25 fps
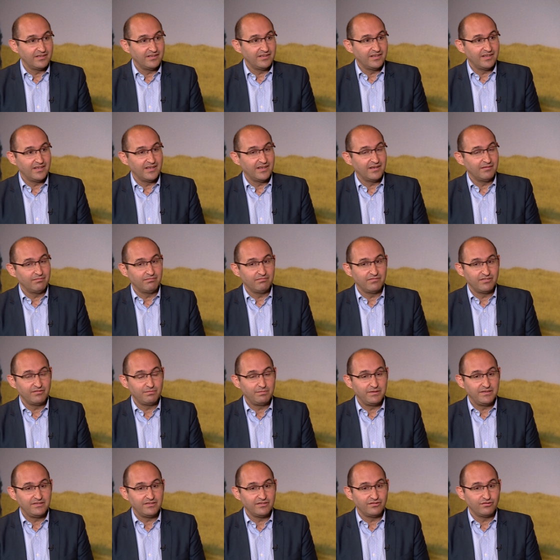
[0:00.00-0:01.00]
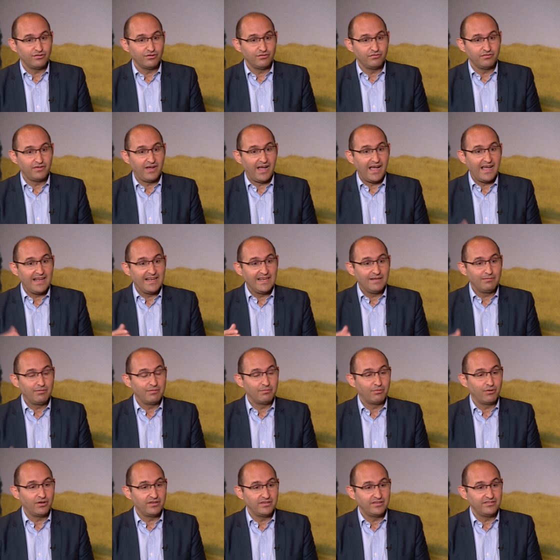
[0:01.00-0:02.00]
in the speeches of high-level
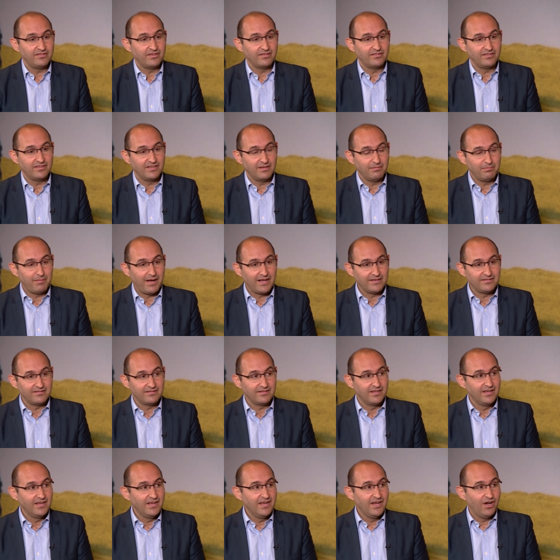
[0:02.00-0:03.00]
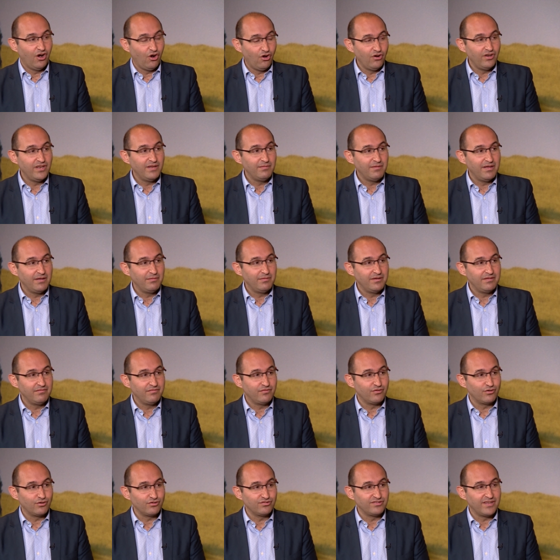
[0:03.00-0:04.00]
politicians in the past, only maybe
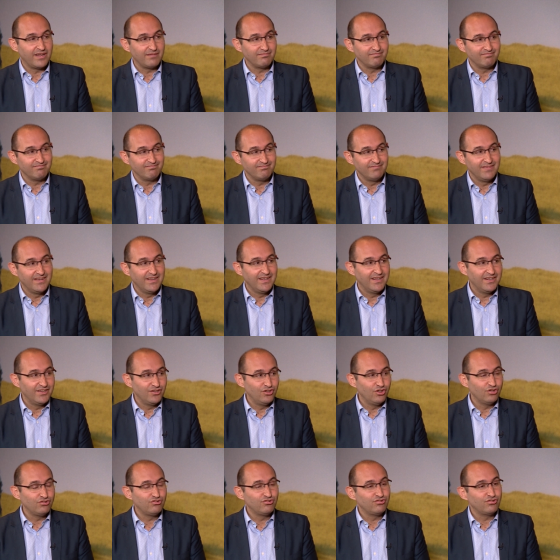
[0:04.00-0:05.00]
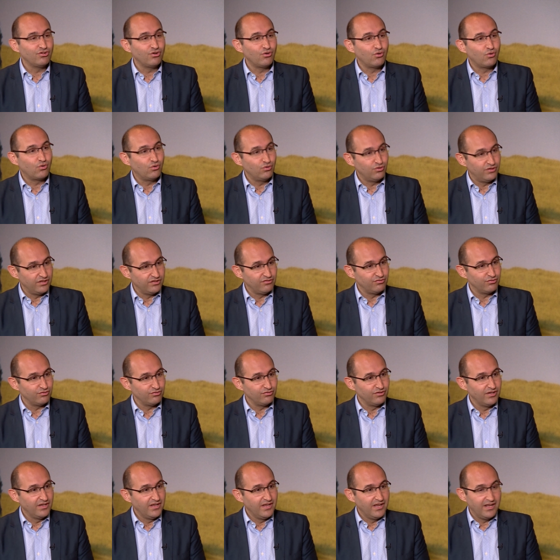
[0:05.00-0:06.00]
for some not so good issues.
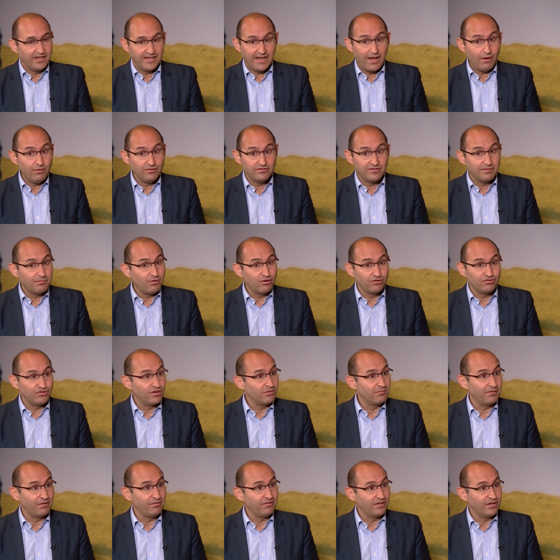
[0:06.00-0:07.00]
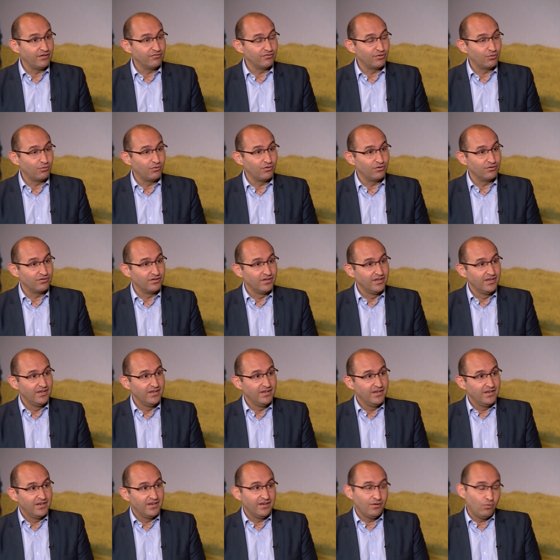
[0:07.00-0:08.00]
Now it's the most normal thing of the world.
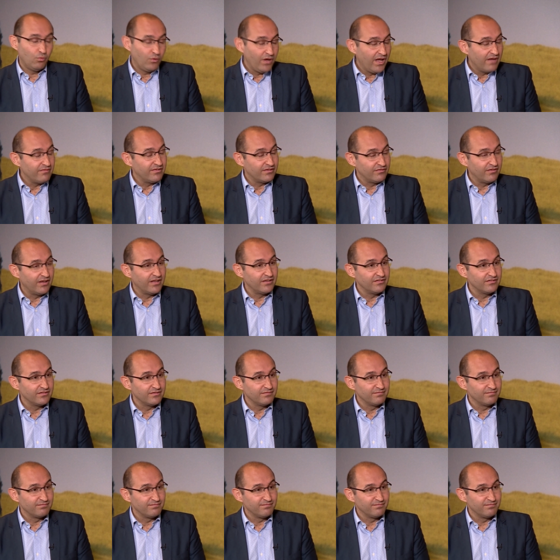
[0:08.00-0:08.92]
We have advanced.